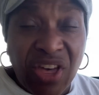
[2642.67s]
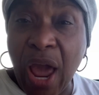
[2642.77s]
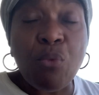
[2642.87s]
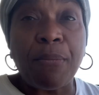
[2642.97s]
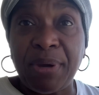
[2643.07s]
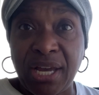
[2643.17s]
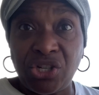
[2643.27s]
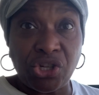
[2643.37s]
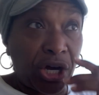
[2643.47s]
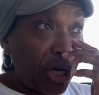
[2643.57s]
they were being
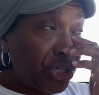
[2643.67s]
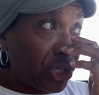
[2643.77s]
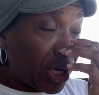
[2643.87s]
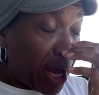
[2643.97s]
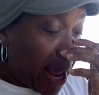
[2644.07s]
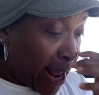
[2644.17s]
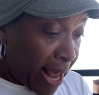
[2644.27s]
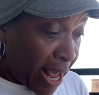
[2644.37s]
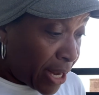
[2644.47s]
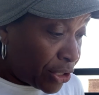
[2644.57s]
judged
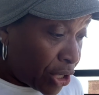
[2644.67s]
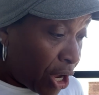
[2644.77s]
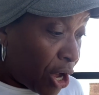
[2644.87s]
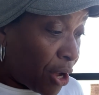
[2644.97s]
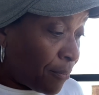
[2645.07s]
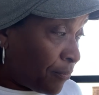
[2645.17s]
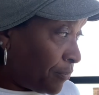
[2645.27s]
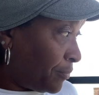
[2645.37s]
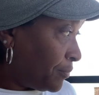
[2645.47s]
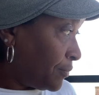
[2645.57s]
and um
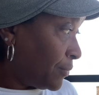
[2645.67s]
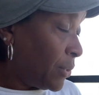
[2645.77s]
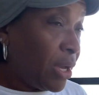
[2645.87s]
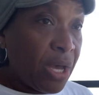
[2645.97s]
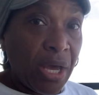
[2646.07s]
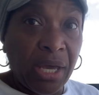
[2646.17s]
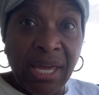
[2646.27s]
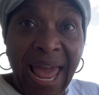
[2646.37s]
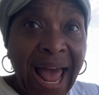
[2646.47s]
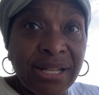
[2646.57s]

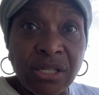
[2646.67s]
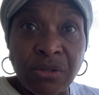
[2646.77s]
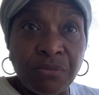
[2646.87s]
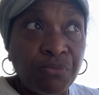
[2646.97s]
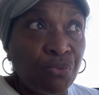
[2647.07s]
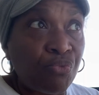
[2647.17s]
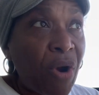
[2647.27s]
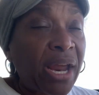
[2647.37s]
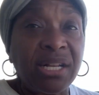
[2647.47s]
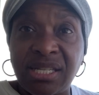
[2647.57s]
he had to
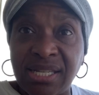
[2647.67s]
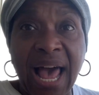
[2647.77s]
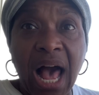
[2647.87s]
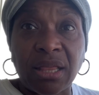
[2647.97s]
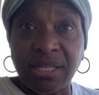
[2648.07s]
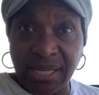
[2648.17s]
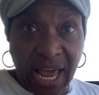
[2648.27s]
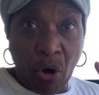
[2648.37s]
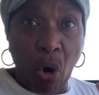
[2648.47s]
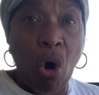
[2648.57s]
reconcile and
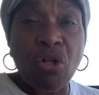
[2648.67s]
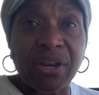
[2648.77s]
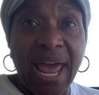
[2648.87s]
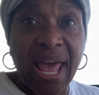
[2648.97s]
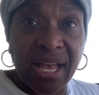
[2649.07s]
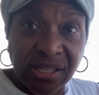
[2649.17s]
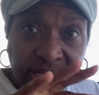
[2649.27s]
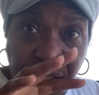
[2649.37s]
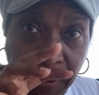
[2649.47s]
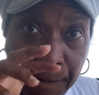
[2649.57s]
take all of that and
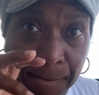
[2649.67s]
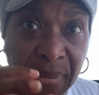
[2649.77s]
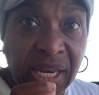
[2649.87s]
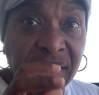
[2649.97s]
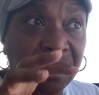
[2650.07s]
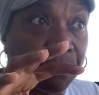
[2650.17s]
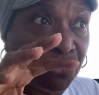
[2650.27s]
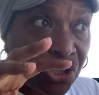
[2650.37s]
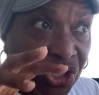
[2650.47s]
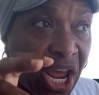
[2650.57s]
submit it
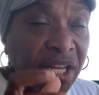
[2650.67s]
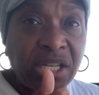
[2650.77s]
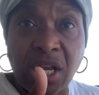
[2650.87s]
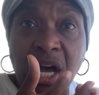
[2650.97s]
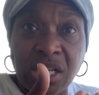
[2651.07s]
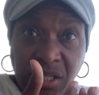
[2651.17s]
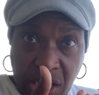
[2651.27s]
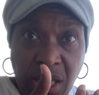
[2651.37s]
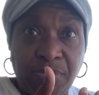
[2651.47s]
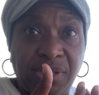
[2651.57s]
subject it unto
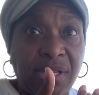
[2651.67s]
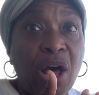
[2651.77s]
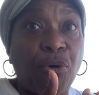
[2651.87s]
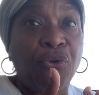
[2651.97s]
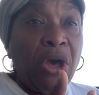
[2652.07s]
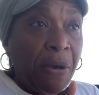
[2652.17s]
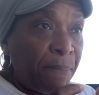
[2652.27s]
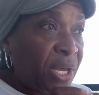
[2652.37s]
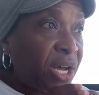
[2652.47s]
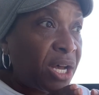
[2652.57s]
himself
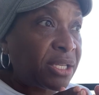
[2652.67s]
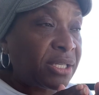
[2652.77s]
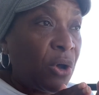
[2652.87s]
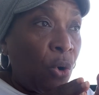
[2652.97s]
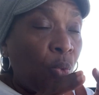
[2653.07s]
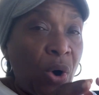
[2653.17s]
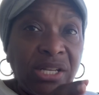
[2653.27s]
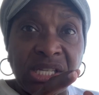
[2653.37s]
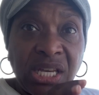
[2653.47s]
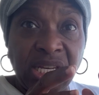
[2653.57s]
because
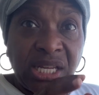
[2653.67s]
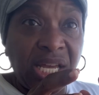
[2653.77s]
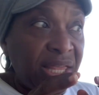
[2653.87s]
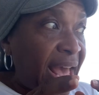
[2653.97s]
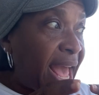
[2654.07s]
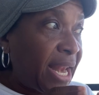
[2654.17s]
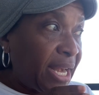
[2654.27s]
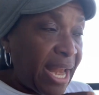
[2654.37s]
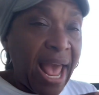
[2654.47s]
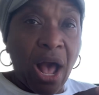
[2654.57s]
once he did that
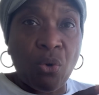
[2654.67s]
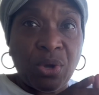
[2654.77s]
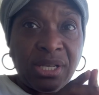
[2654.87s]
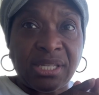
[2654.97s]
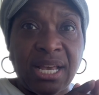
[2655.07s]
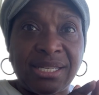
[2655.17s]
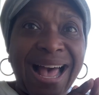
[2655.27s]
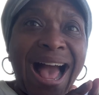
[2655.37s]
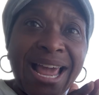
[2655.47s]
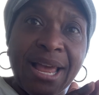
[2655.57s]
now he says
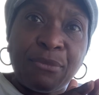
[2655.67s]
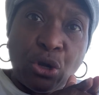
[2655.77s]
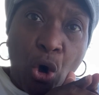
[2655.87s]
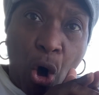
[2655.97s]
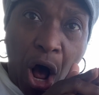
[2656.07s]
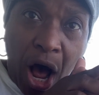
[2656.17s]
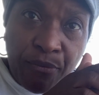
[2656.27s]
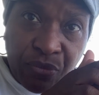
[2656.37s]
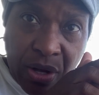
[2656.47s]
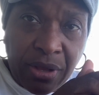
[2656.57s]
i am the law
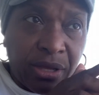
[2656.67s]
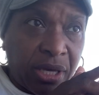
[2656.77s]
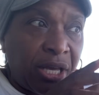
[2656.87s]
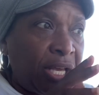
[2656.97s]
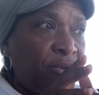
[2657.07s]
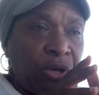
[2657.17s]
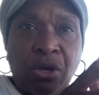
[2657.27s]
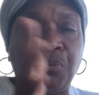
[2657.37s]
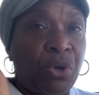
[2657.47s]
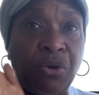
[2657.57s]
i'm he he
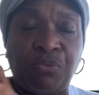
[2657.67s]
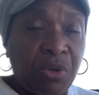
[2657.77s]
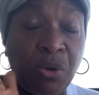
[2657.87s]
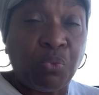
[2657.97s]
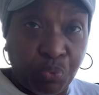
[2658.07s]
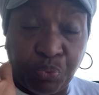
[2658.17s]
he he, he